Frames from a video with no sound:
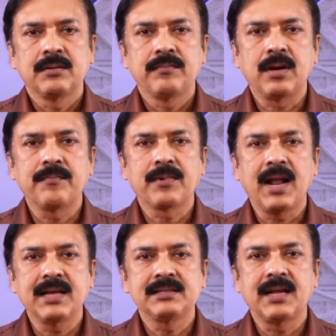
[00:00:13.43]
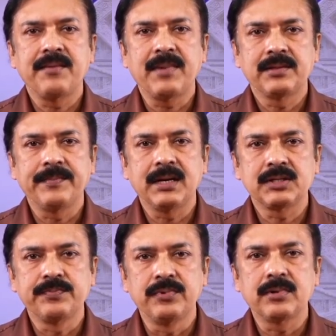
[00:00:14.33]
from class 9
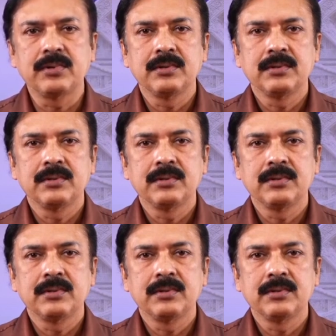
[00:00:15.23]
mathematics book